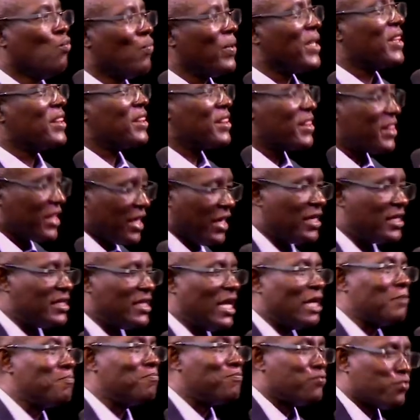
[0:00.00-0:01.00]
we think
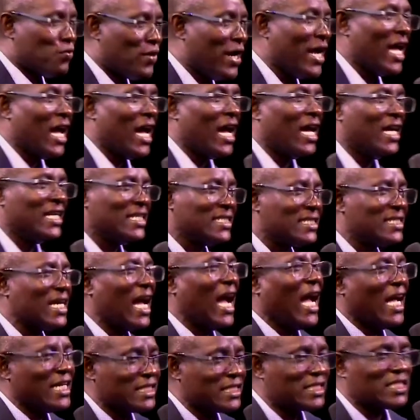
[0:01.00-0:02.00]
that prayer is
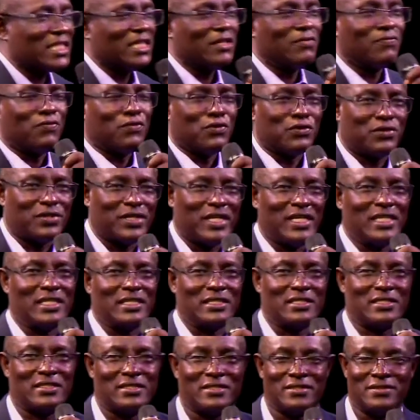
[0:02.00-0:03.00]
asking for
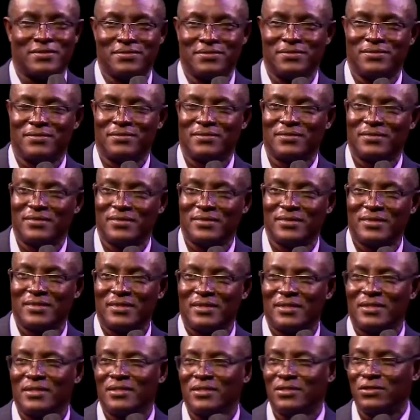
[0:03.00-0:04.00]
things.
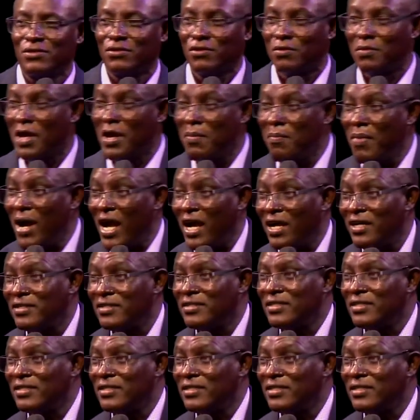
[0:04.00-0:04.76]
You remember?